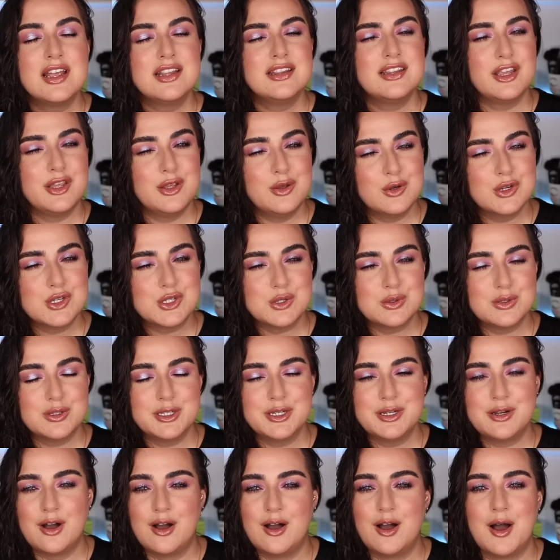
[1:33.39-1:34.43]
they
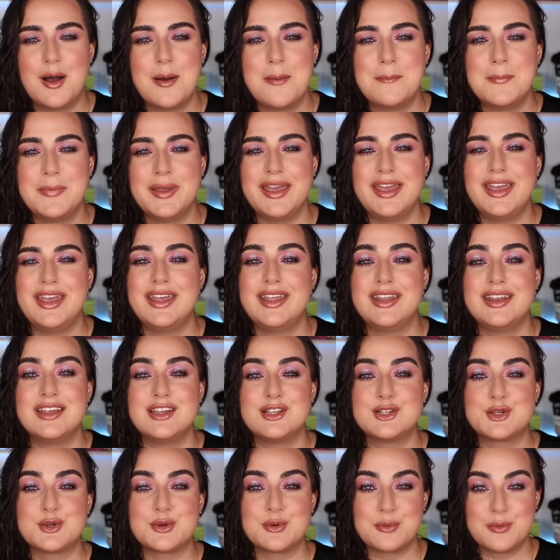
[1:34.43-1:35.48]
usually come in
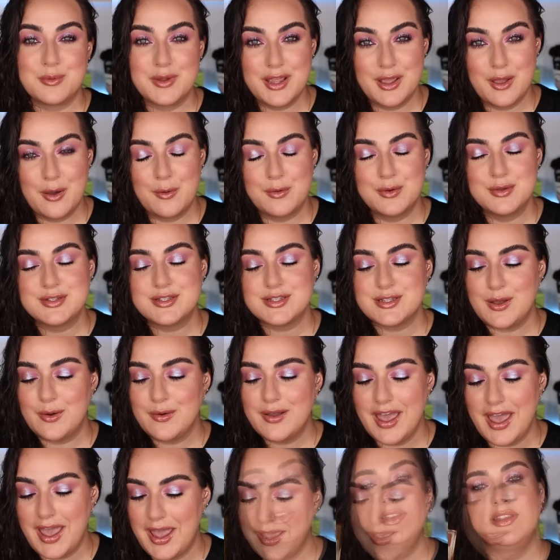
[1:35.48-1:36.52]
trios.
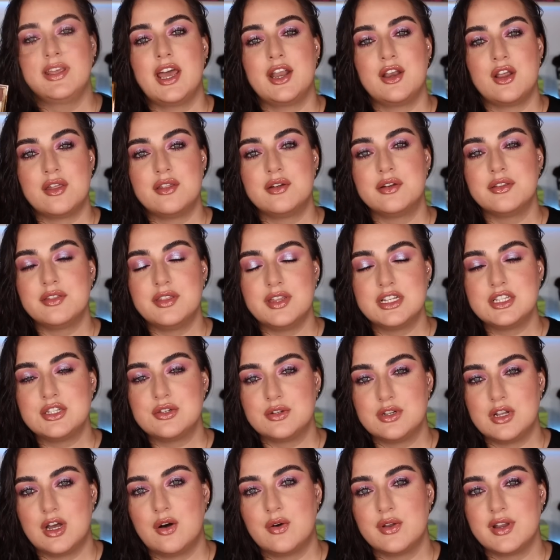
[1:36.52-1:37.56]
Okay, another thing
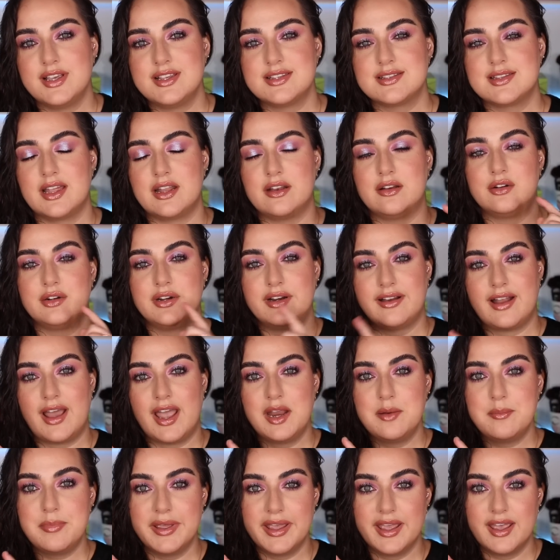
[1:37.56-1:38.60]
to note is that her
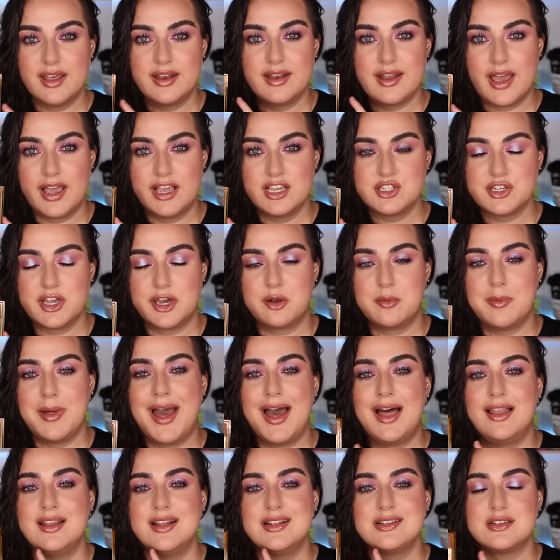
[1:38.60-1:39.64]
nine pan eyeshadow
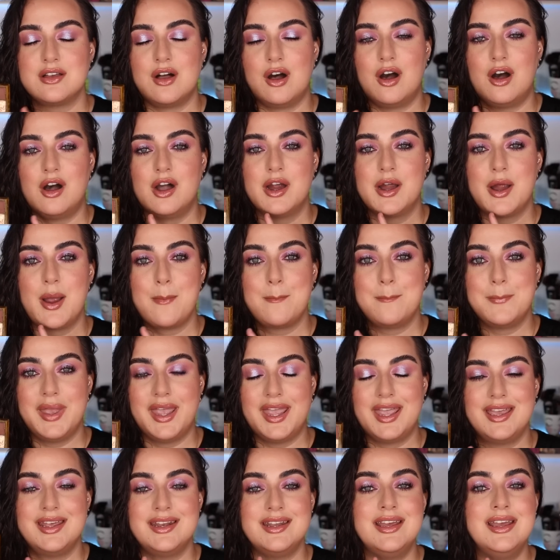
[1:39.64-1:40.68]
palettes are
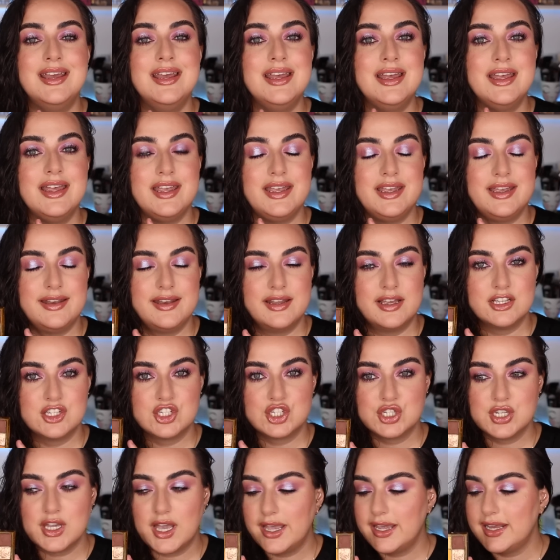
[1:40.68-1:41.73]
made in
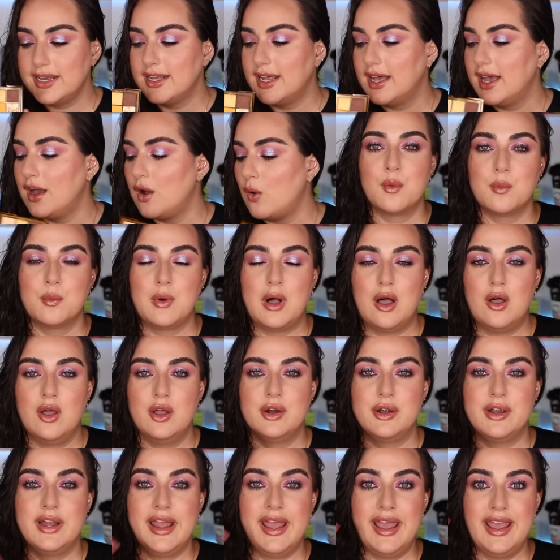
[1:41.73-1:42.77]
China, while
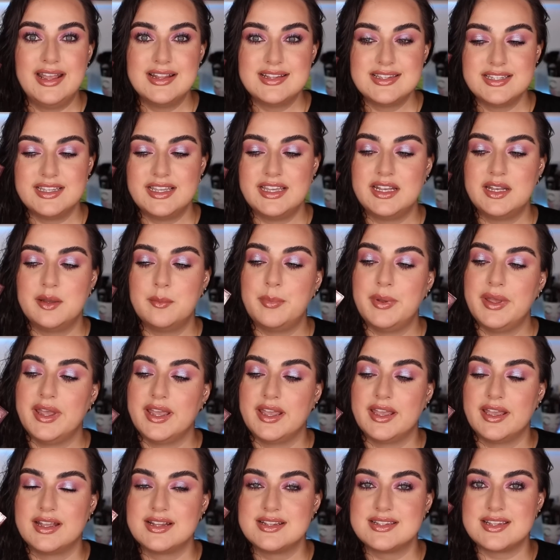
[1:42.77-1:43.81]
her 18
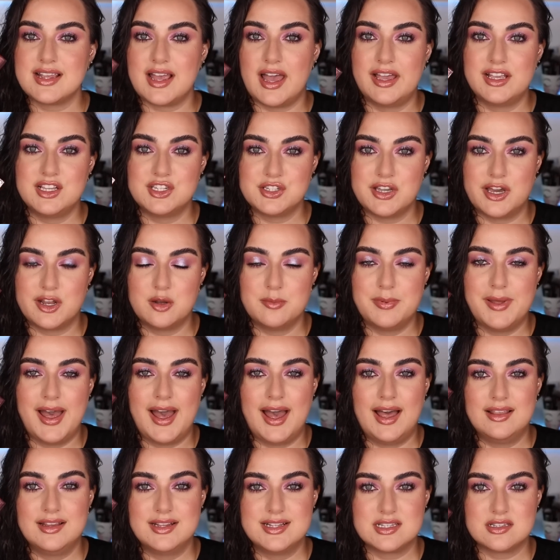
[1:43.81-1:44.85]
pans eyeshadow
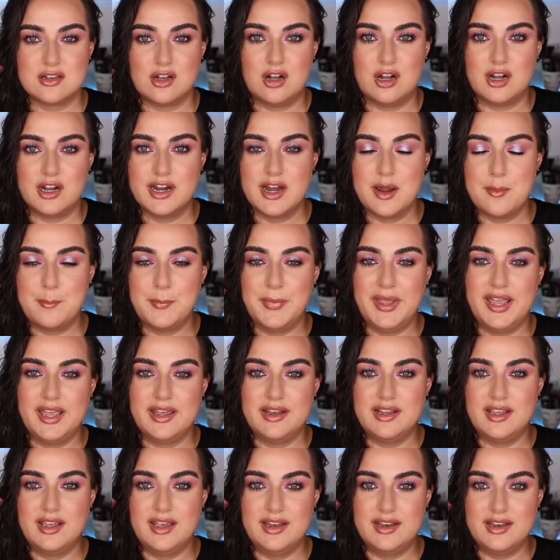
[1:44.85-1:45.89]
palettes are
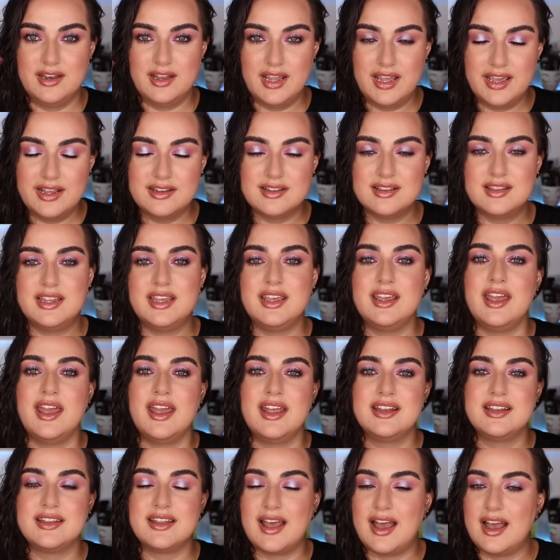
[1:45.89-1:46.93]
made in Italy.
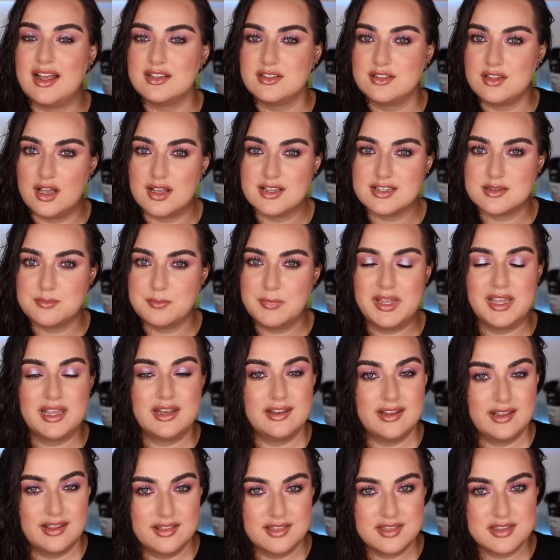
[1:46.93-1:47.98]
And that does mean
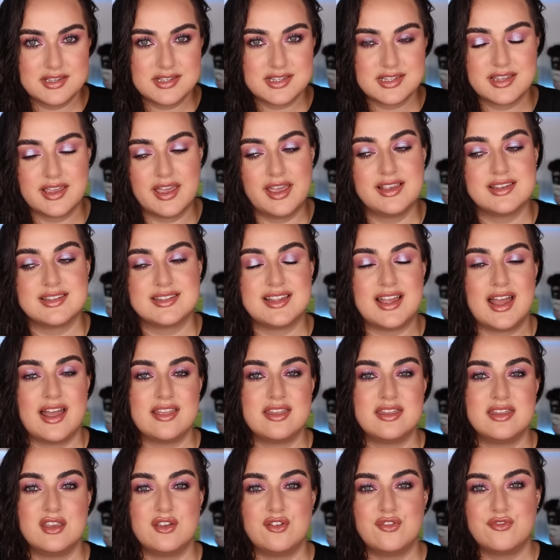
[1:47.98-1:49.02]
in this case
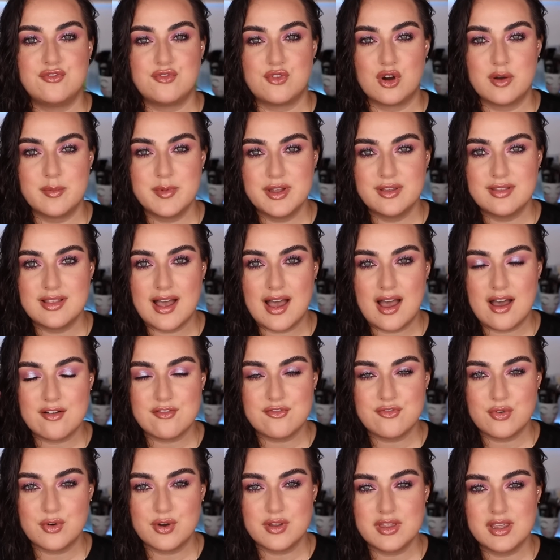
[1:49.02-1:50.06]
that the formula
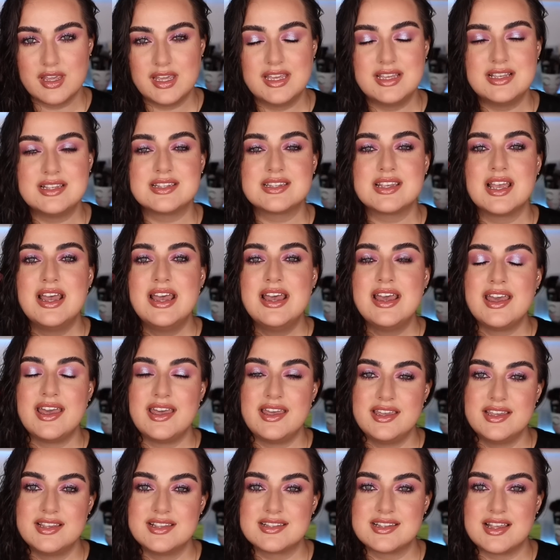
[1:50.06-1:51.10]
for these
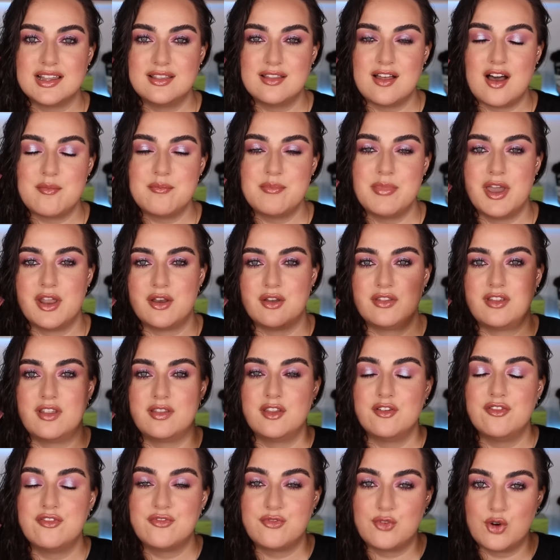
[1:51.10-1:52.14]
is a lot better than
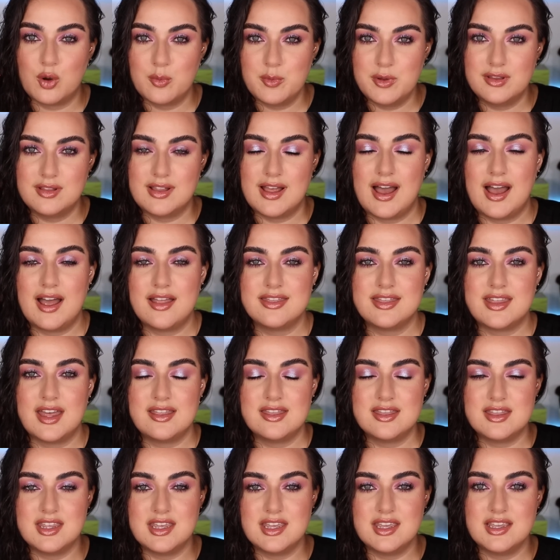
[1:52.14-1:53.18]
the formula
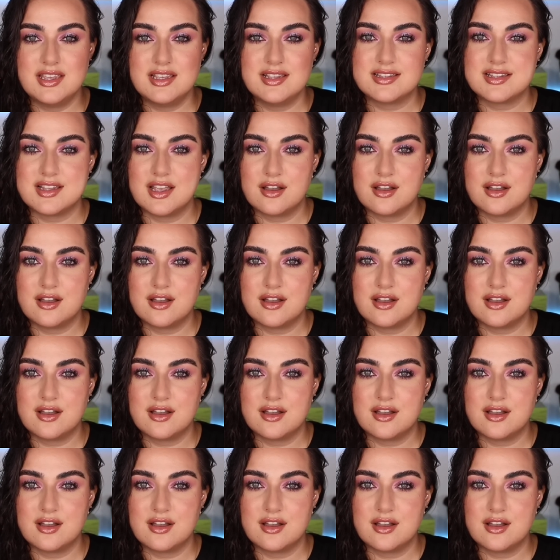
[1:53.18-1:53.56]
that these